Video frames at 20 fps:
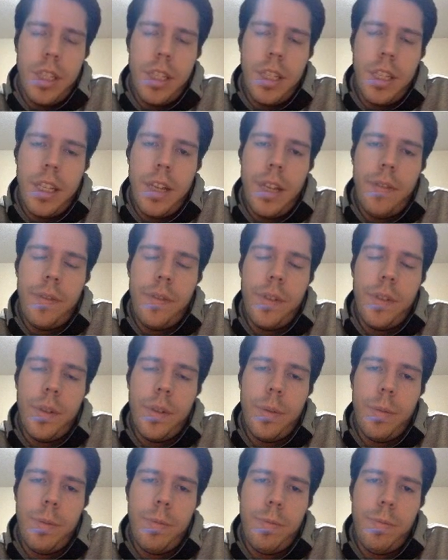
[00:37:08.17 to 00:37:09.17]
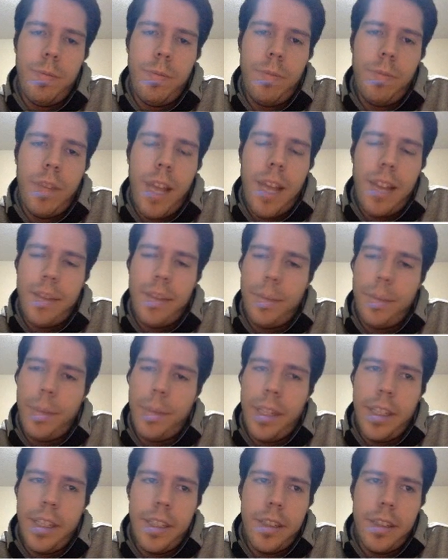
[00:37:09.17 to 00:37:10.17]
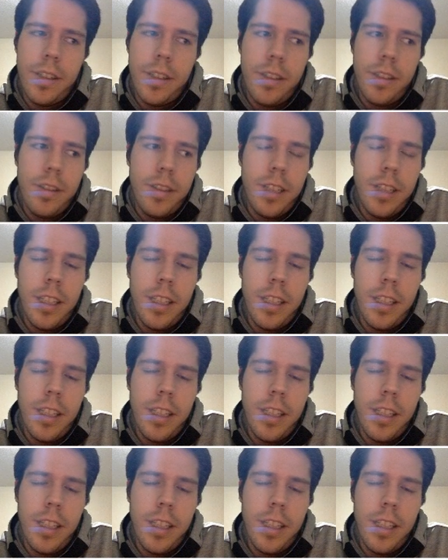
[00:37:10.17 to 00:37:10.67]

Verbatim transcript: after last weekend, honestly.